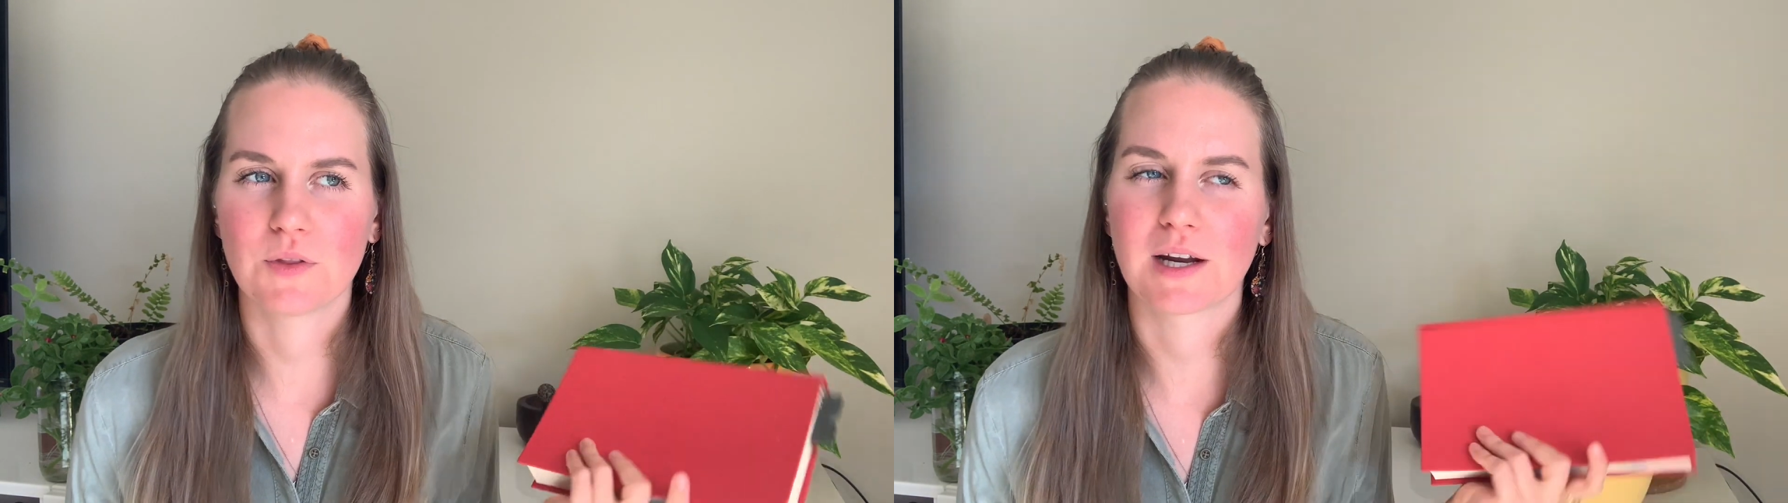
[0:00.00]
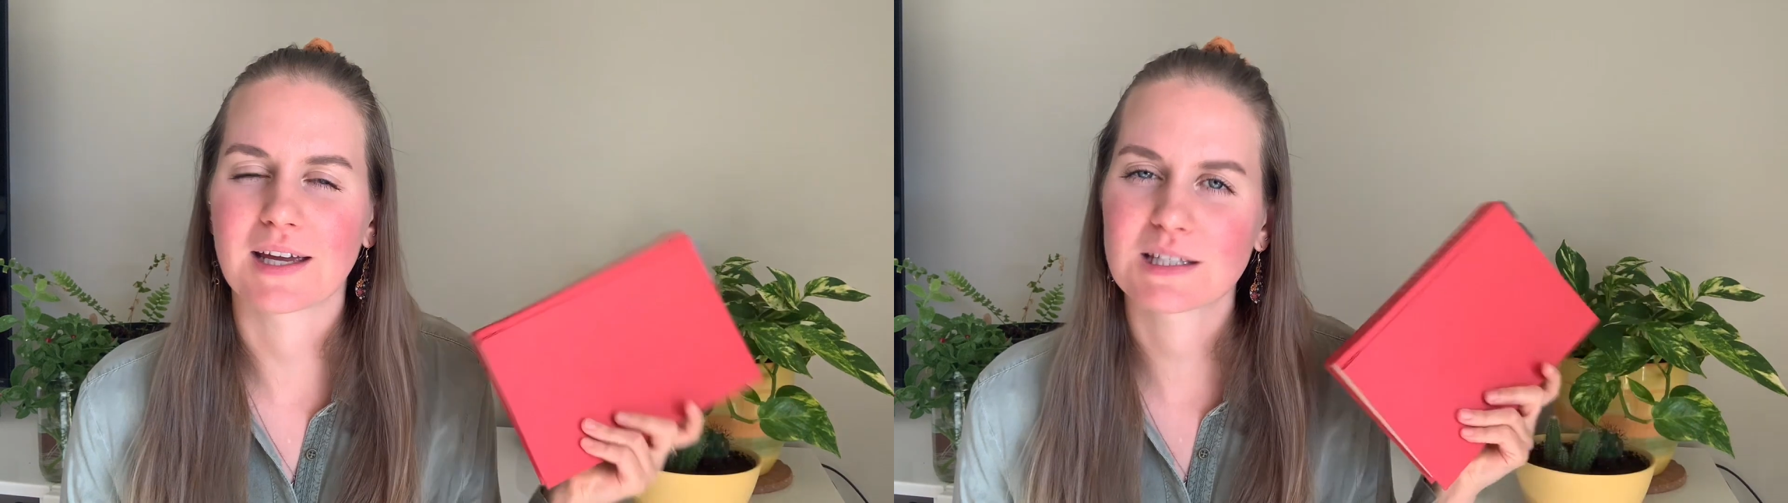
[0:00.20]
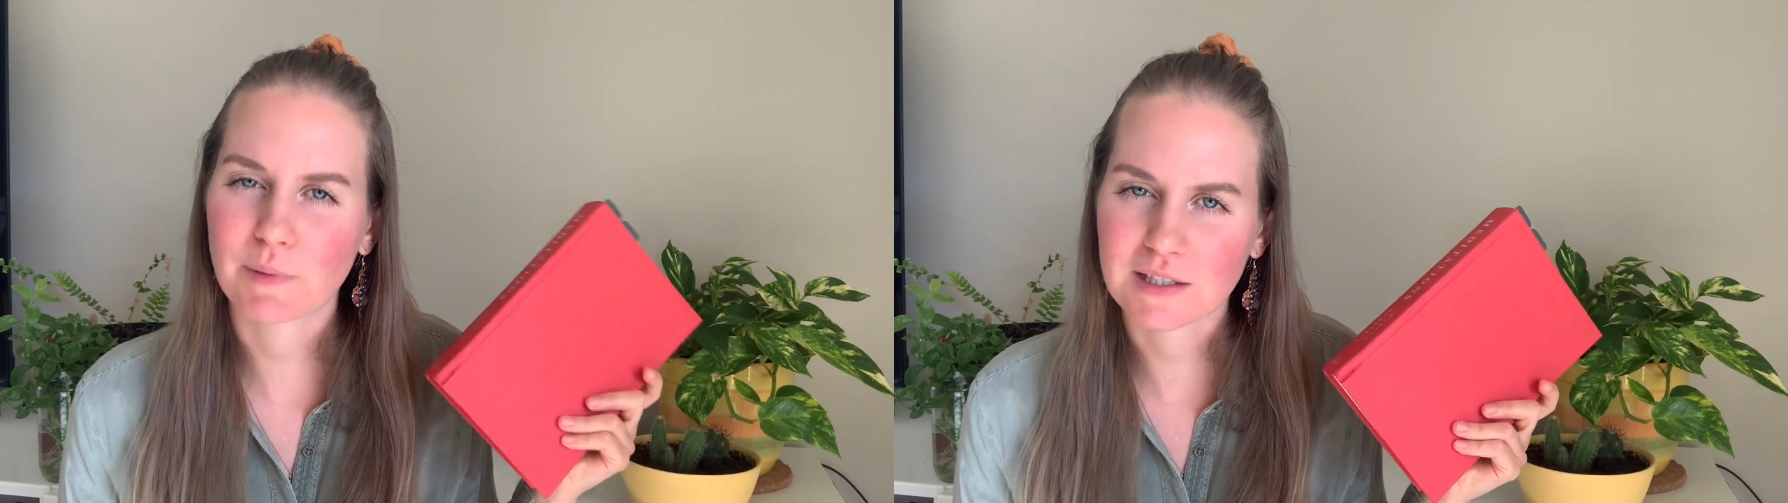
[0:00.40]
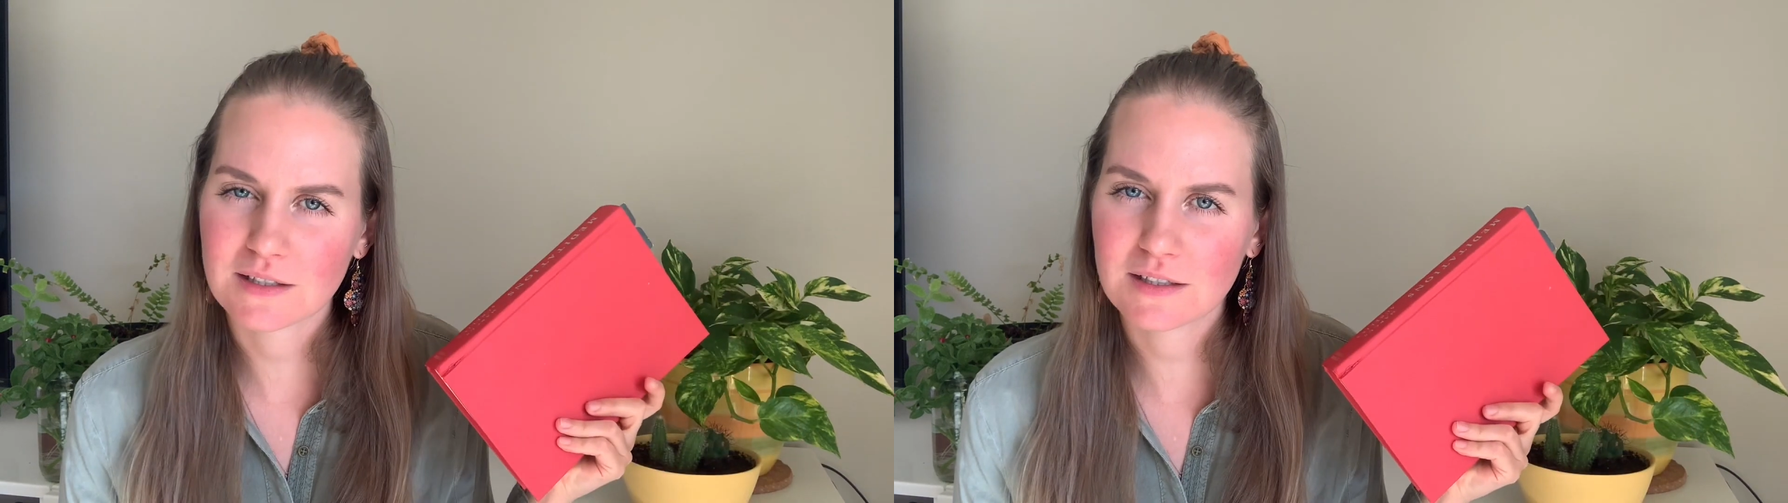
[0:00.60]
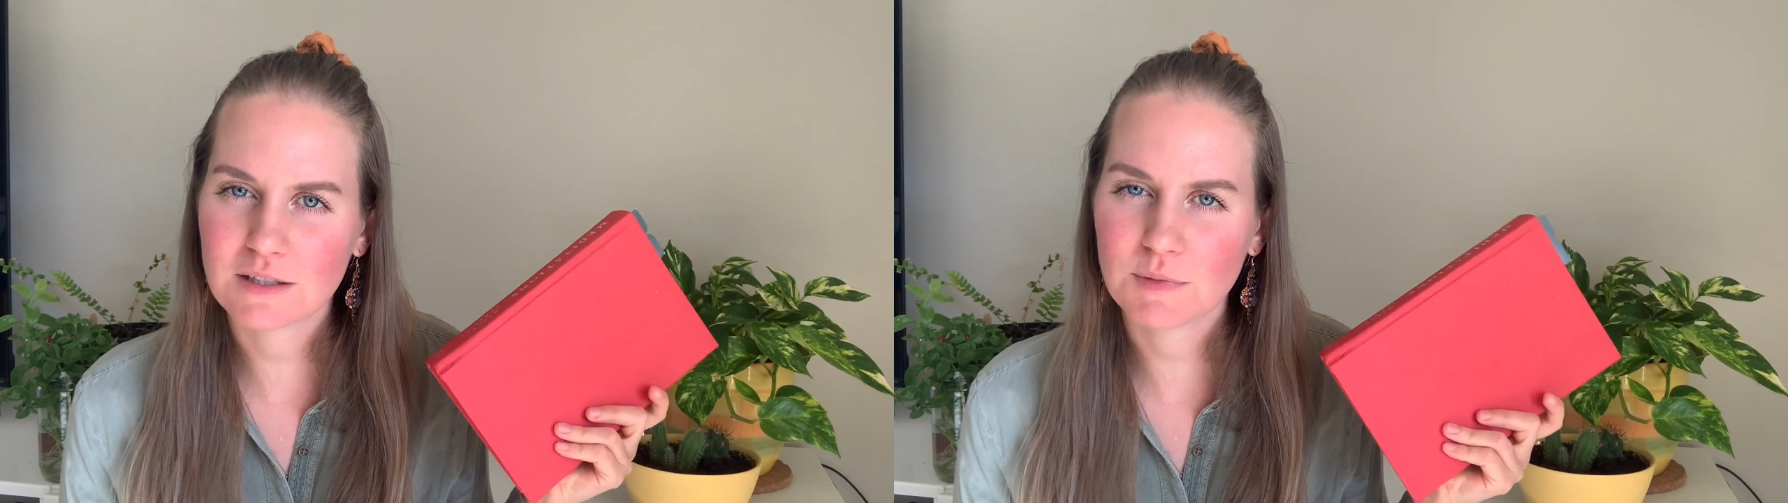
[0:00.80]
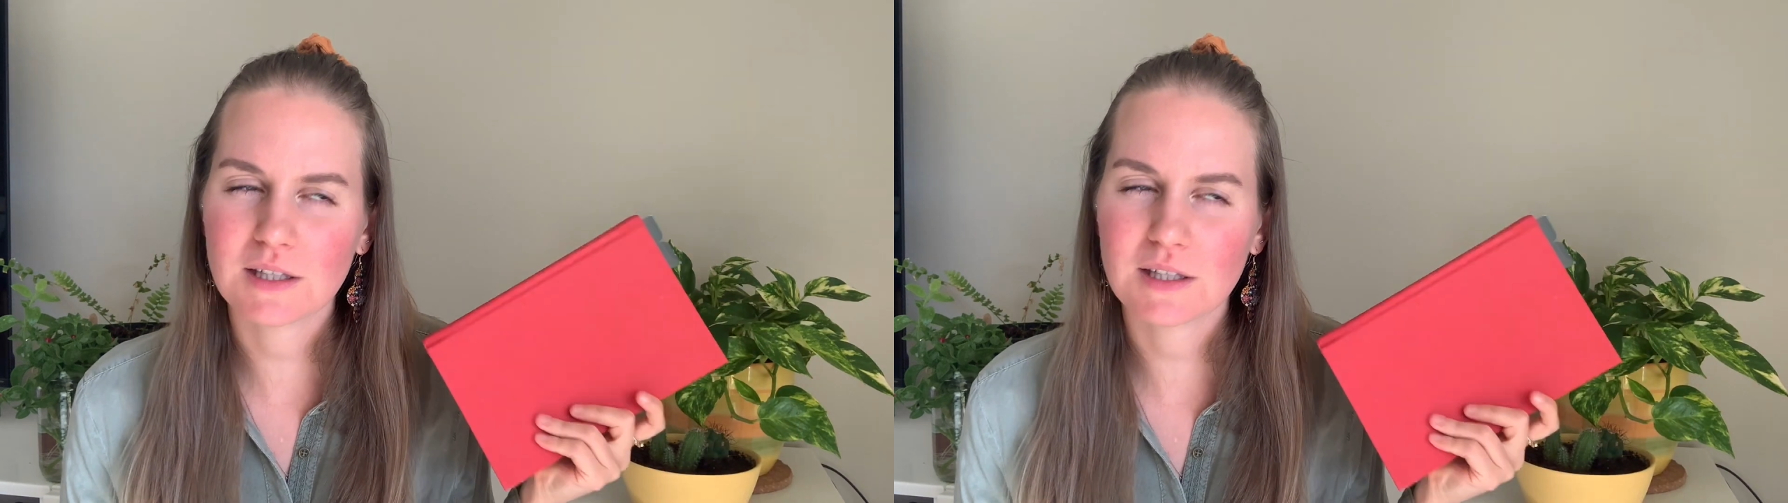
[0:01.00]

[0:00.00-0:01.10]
than I expected it to be.